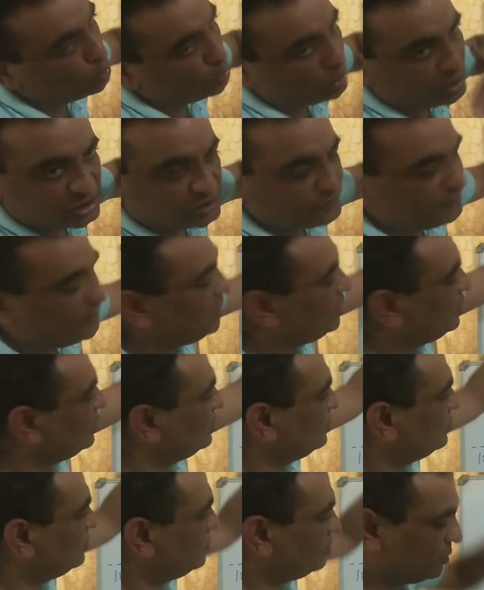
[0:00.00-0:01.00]
locus will
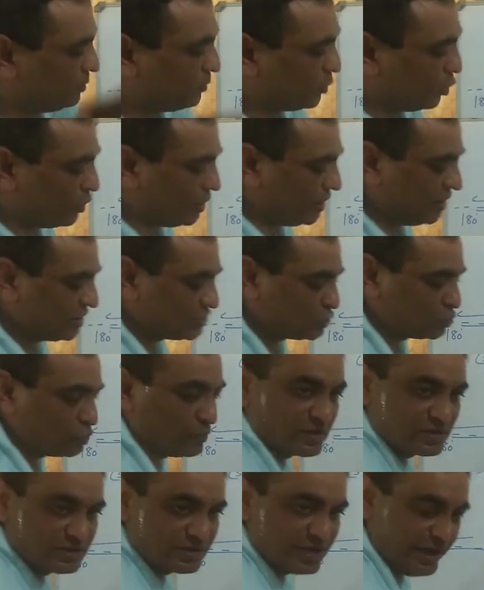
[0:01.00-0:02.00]
progress
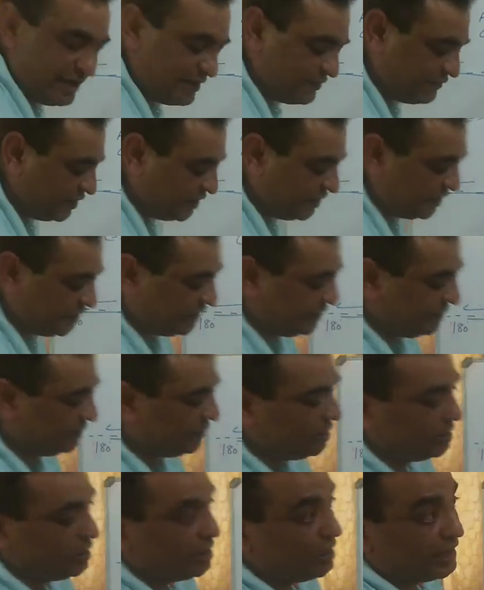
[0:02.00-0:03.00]
towards the infinity.
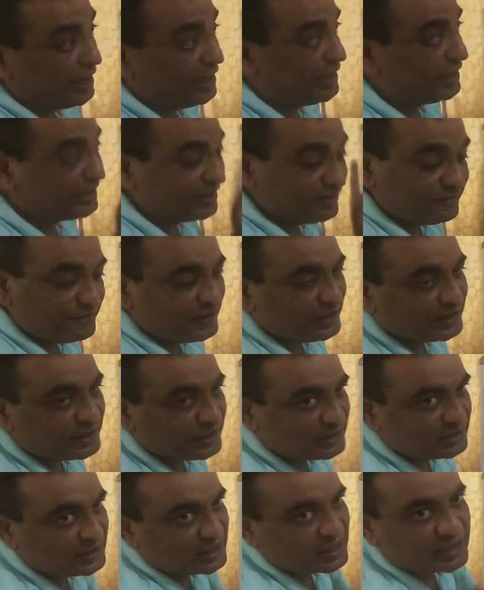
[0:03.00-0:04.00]
And at
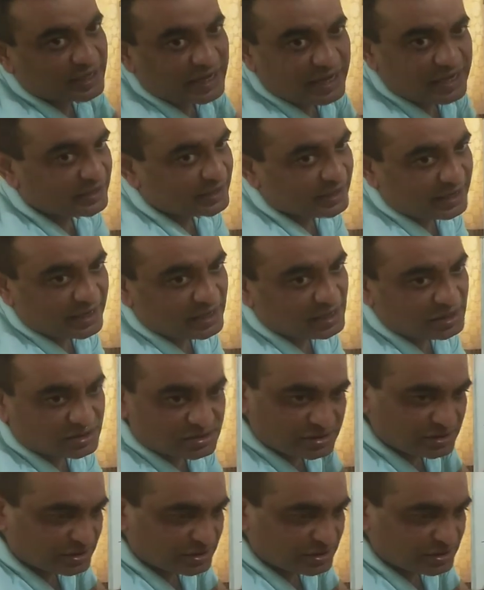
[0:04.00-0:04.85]
infinity, their gain k is